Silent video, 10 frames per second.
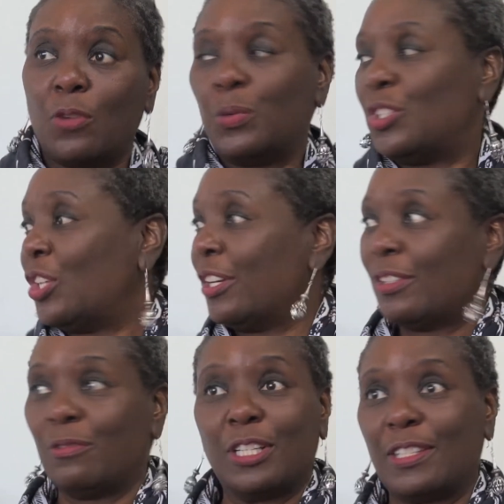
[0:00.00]
we share
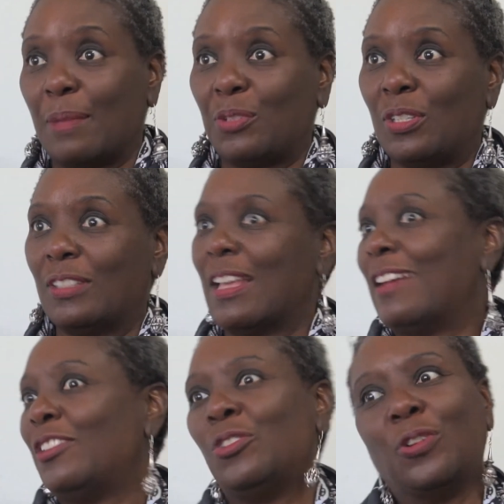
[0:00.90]
the
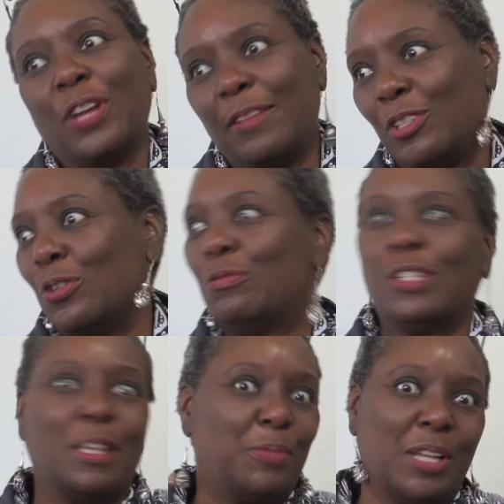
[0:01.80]
receptionist. You don't have your own
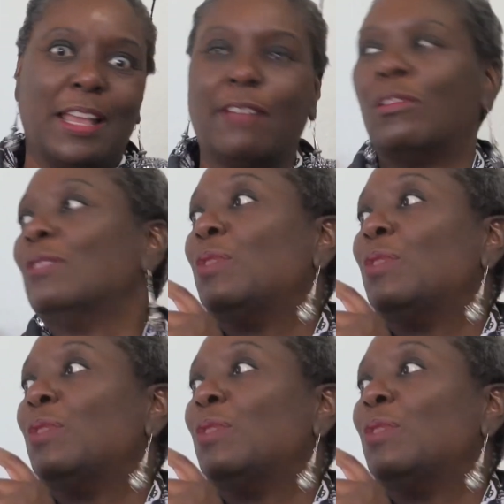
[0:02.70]
reception, I have one.